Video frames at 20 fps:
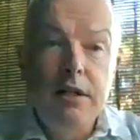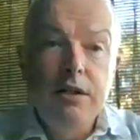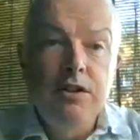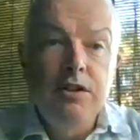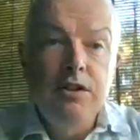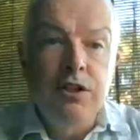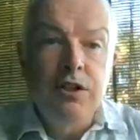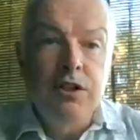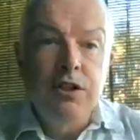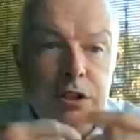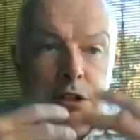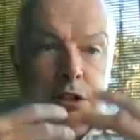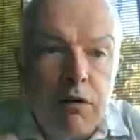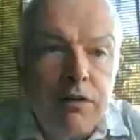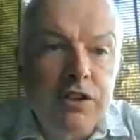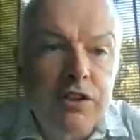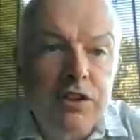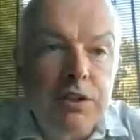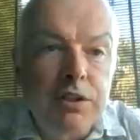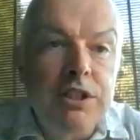So there's
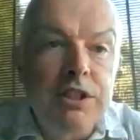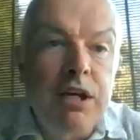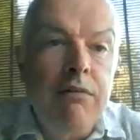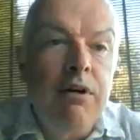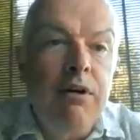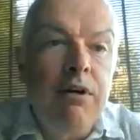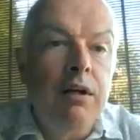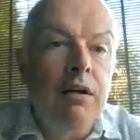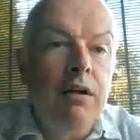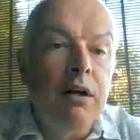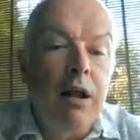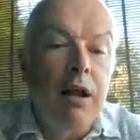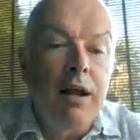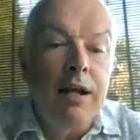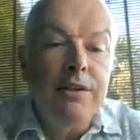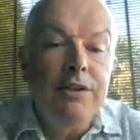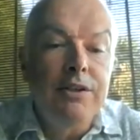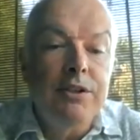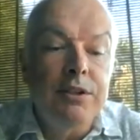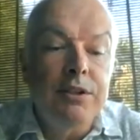lots of material
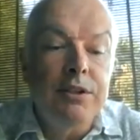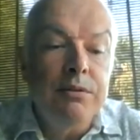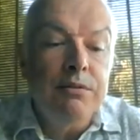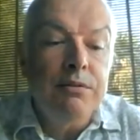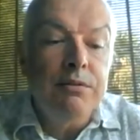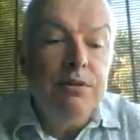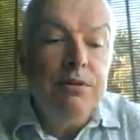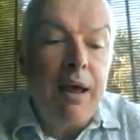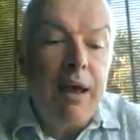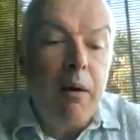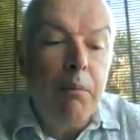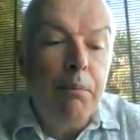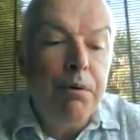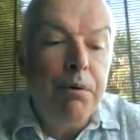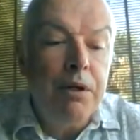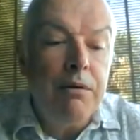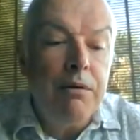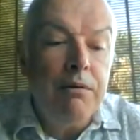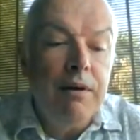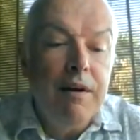online to
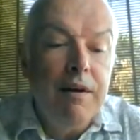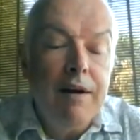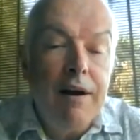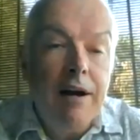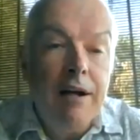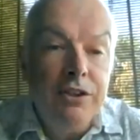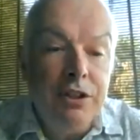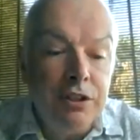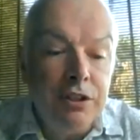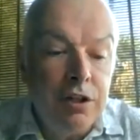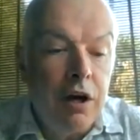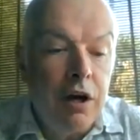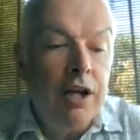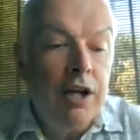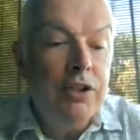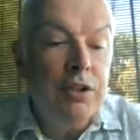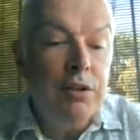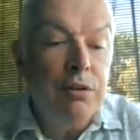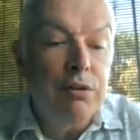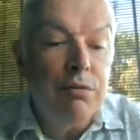help you and to
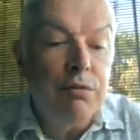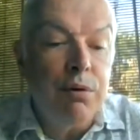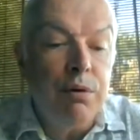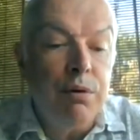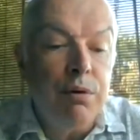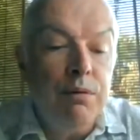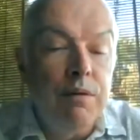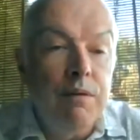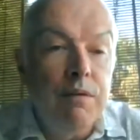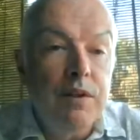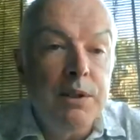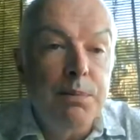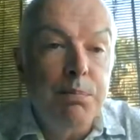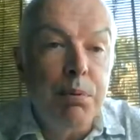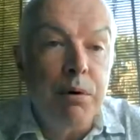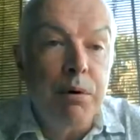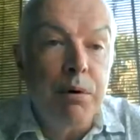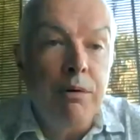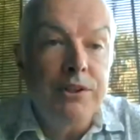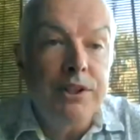guide you through this
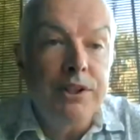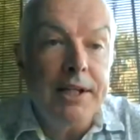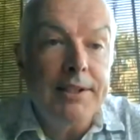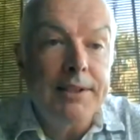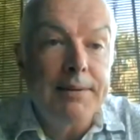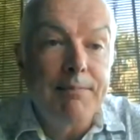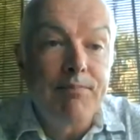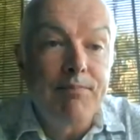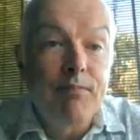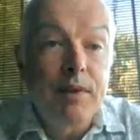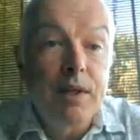process.